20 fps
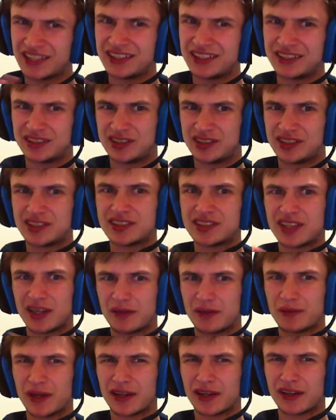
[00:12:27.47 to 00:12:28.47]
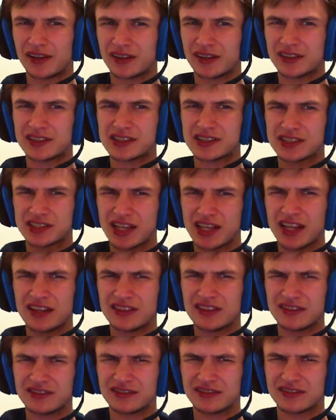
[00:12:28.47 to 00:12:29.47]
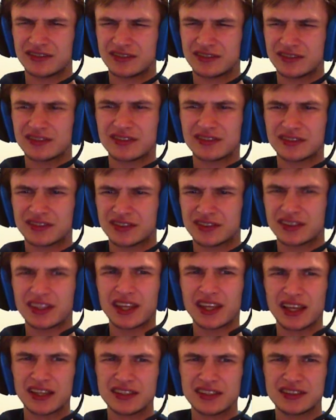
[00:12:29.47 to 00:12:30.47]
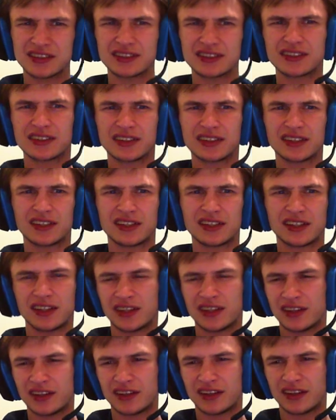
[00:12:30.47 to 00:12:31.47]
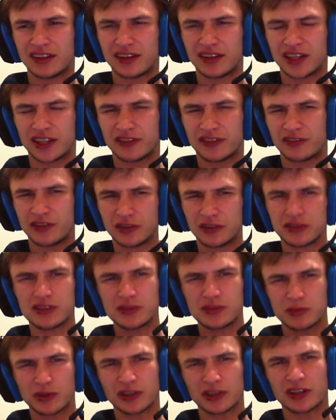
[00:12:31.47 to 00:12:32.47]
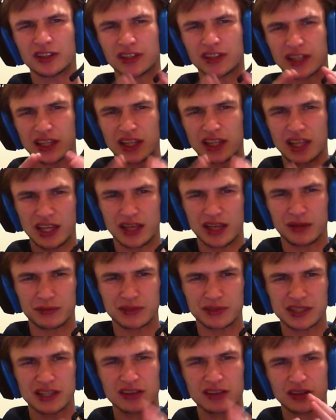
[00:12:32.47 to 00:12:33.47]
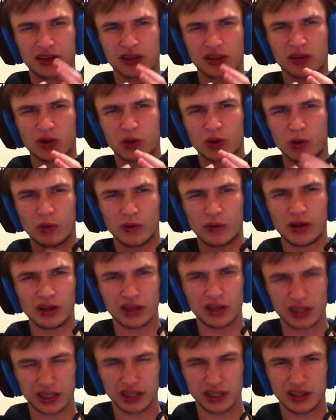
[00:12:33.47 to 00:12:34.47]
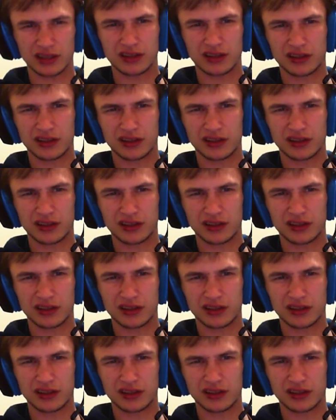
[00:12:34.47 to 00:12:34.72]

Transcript: Just saying, guys. Focus more on the games and the quality.